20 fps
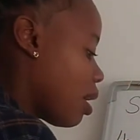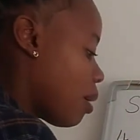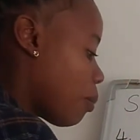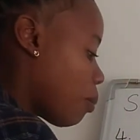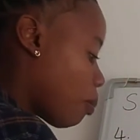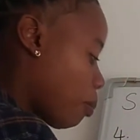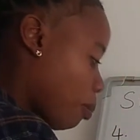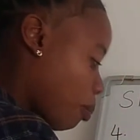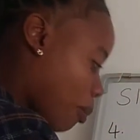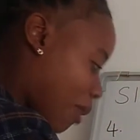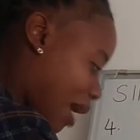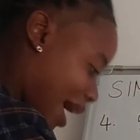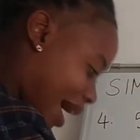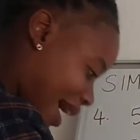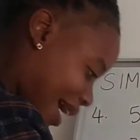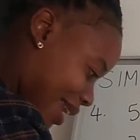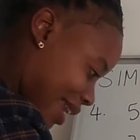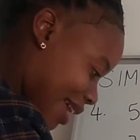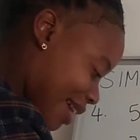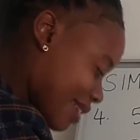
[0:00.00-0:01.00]

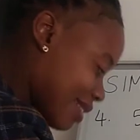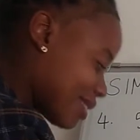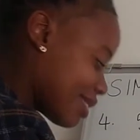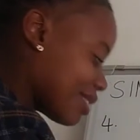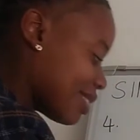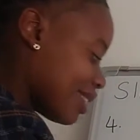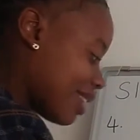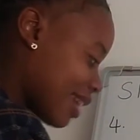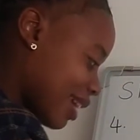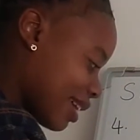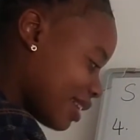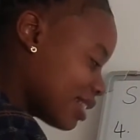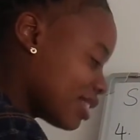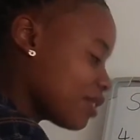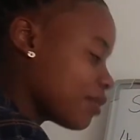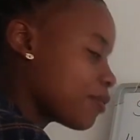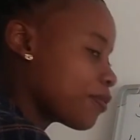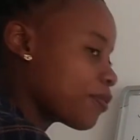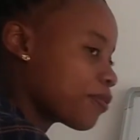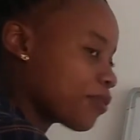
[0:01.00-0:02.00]
minus
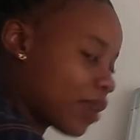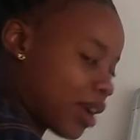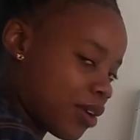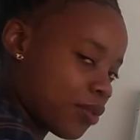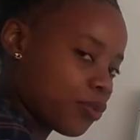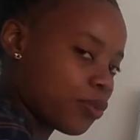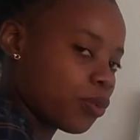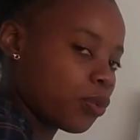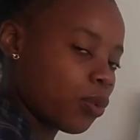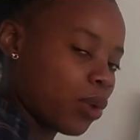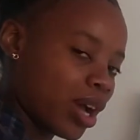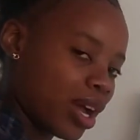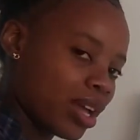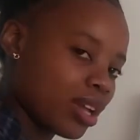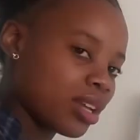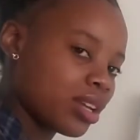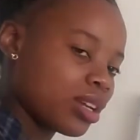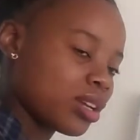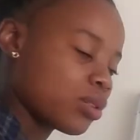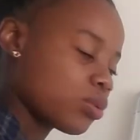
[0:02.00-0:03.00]
negative
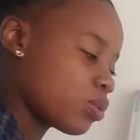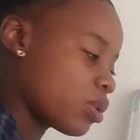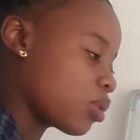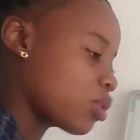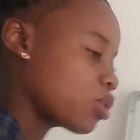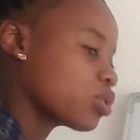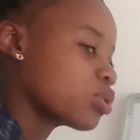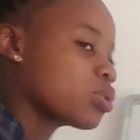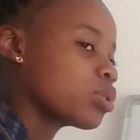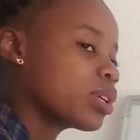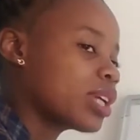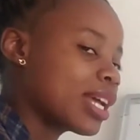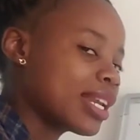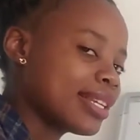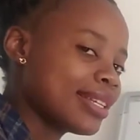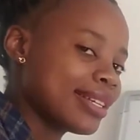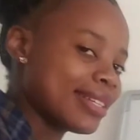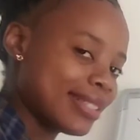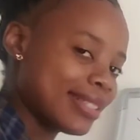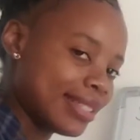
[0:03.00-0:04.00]
5y, we're going to
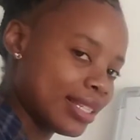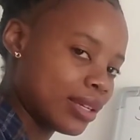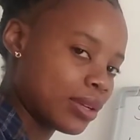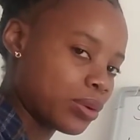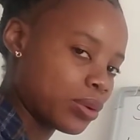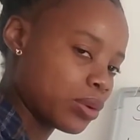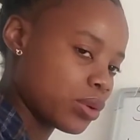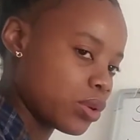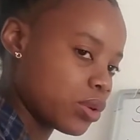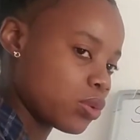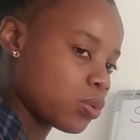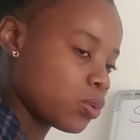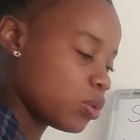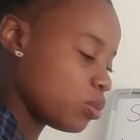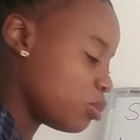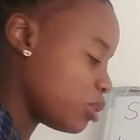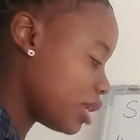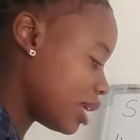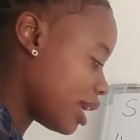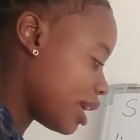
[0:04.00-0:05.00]
get 0.
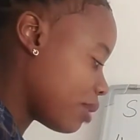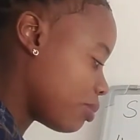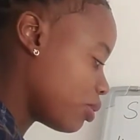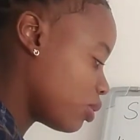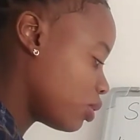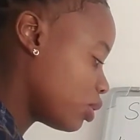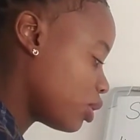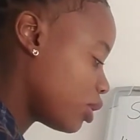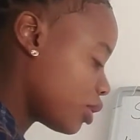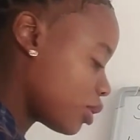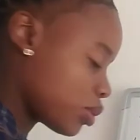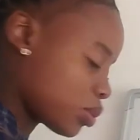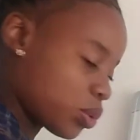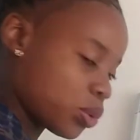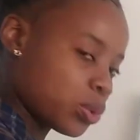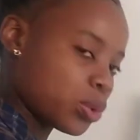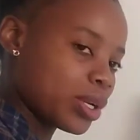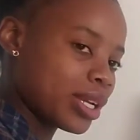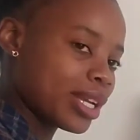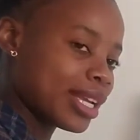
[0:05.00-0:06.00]
We'll be able
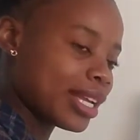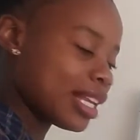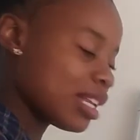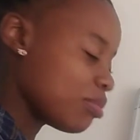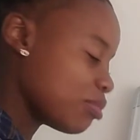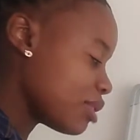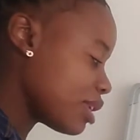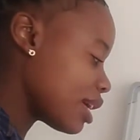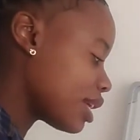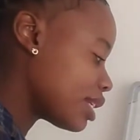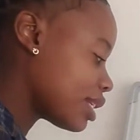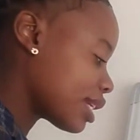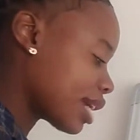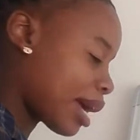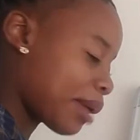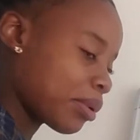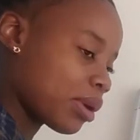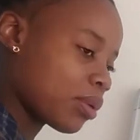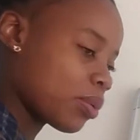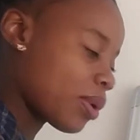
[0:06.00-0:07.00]
to eliminate
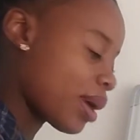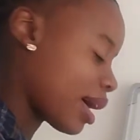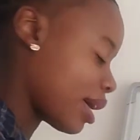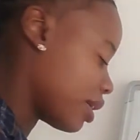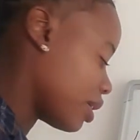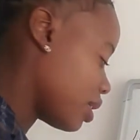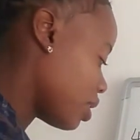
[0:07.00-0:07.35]
our y.